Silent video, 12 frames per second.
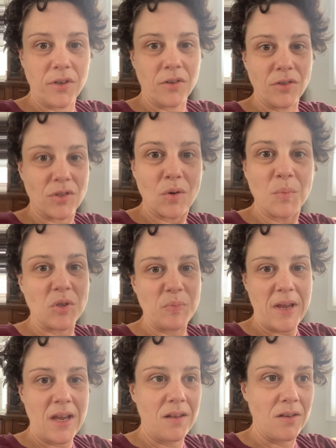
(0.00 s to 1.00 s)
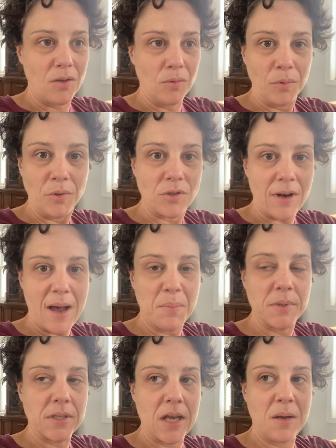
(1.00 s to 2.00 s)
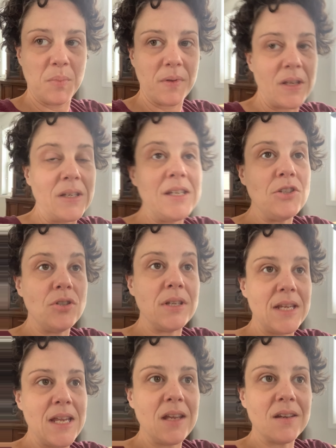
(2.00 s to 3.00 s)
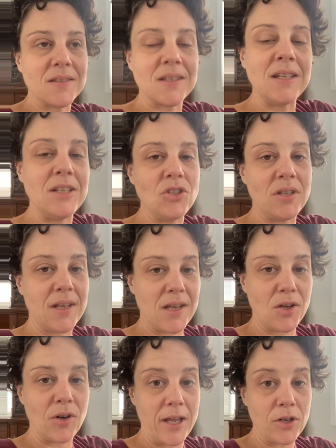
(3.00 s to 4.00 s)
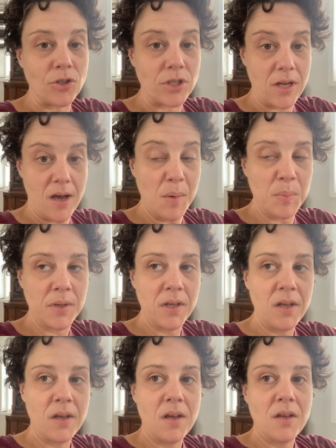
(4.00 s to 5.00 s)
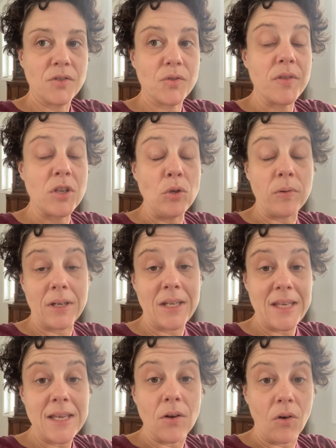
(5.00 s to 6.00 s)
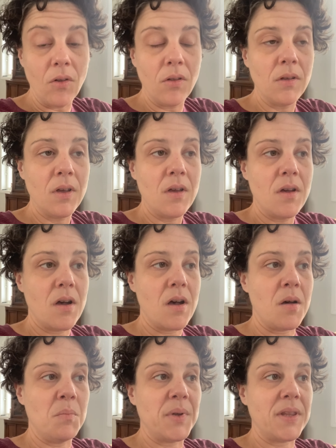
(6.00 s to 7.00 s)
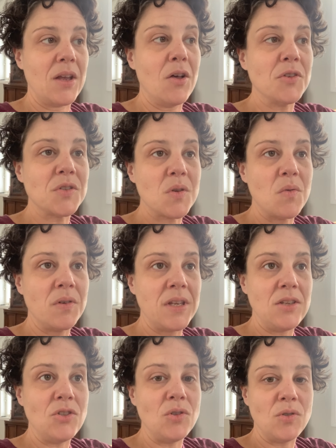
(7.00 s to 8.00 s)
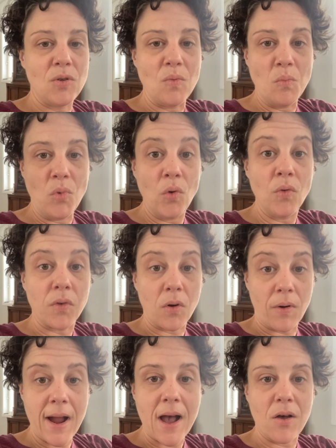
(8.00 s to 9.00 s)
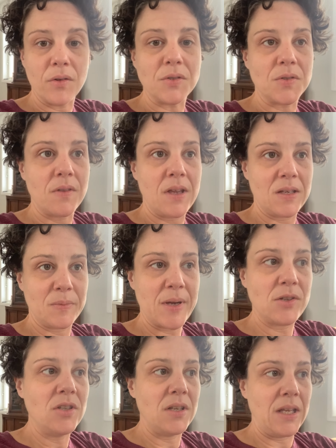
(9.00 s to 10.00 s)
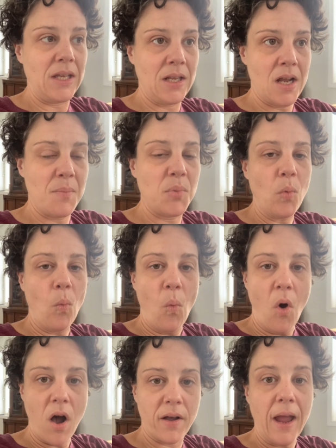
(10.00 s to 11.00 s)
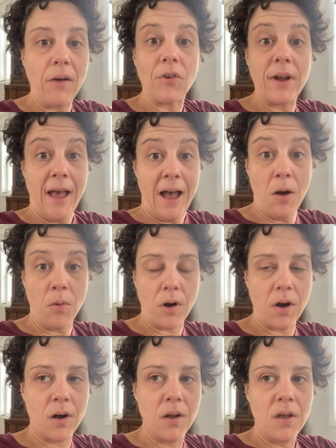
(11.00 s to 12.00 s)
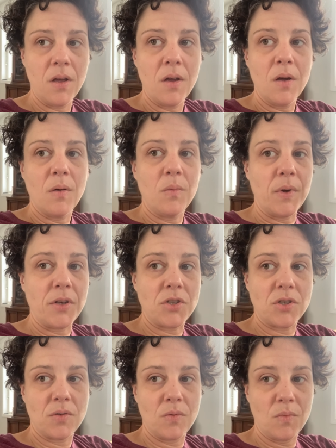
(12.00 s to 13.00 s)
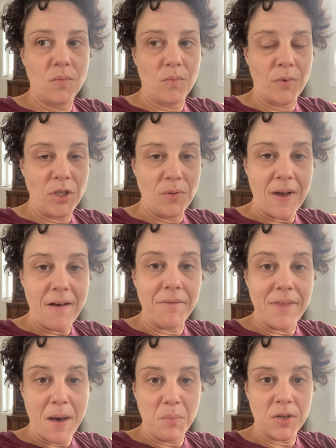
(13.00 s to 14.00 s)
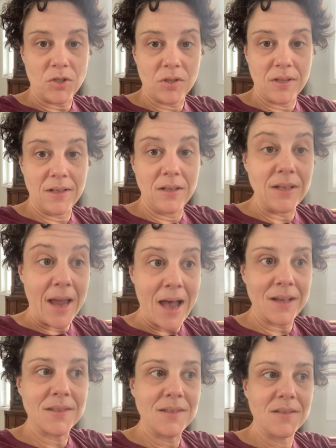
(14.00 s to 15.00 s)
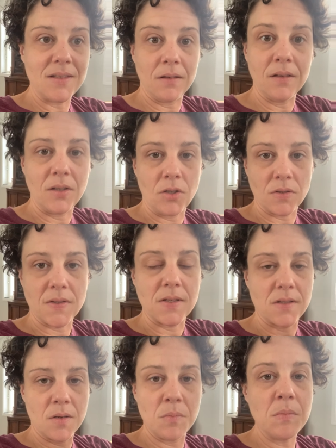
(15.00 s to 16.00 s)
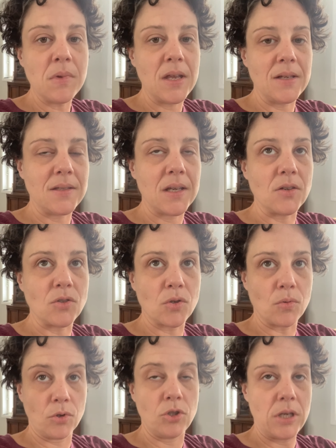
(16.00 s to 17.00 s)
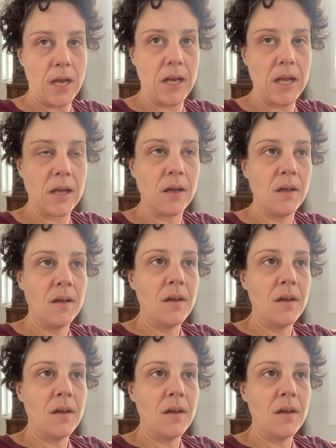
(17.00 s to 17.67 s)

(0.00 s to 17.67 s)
You're in so much pain that you lose your appetite, but they need you to eat because they need you to get your energy up so that you can heal. But they also need you to move around. So they expect you to get up, walk every hour, which when you have that much gas still in your system, it's excruciating.